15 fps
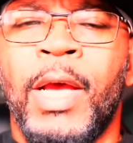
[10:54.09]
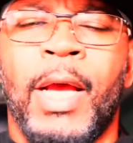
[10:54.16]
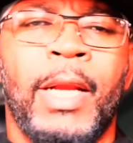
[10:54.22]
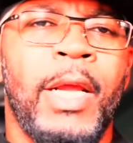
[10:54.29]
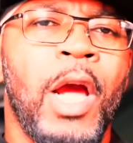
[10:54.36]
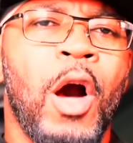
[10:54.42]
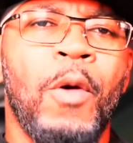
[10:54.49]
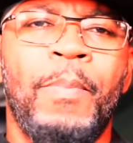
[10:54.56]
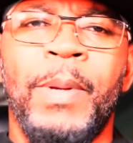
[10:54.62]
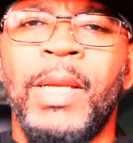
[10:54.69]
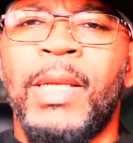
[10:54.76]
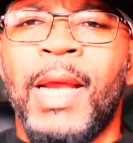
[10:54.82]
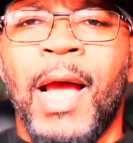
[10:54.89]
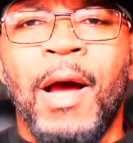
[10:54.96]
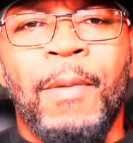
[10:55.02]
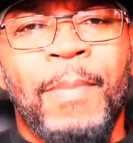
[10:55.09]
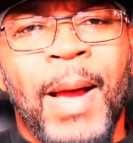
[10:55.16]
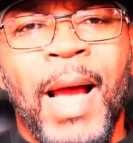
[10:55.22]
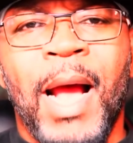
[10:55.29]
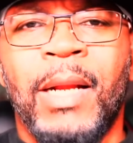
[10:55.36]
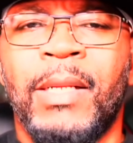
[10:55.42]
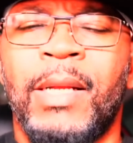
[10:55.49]
and they all beat down
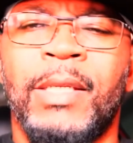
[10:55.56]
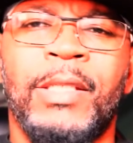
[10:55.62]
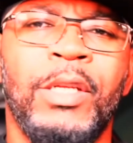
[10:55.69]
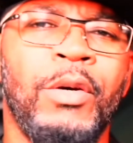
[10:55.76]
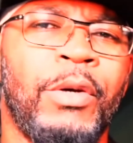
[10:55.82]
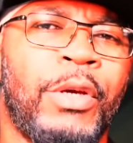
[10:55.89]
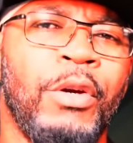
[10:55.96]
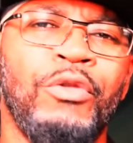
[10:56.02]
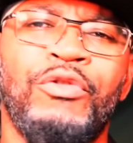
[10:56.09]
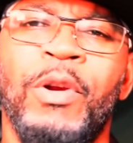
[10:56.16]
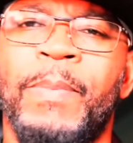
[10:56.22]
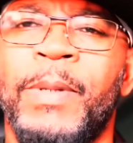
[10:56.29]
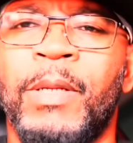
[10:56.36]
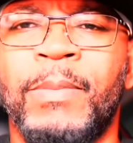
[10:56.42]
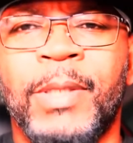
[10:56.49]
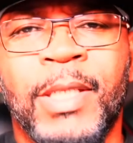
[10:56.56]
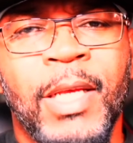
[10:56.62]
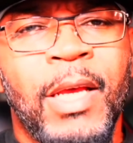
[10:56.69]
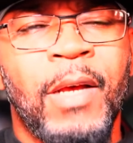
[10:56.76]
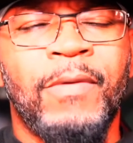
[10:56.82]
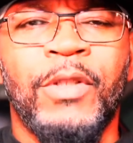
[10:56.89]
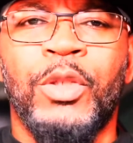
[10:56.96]
by it and they're still guilt tripping
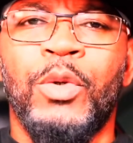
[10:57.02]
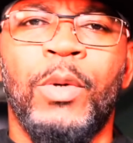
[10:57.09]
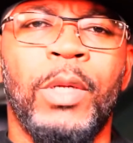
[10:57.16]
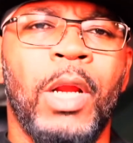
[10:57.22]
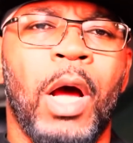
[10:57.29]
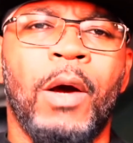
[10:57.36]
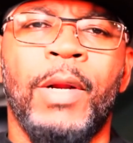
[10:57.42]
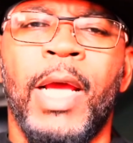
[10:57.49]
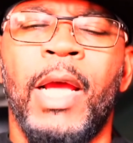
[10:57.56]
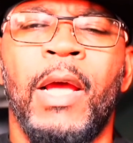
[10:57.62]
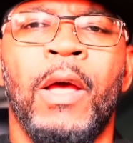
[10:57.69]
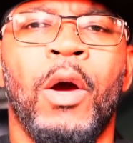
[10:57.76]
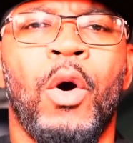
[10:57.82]
themselves and doing all that,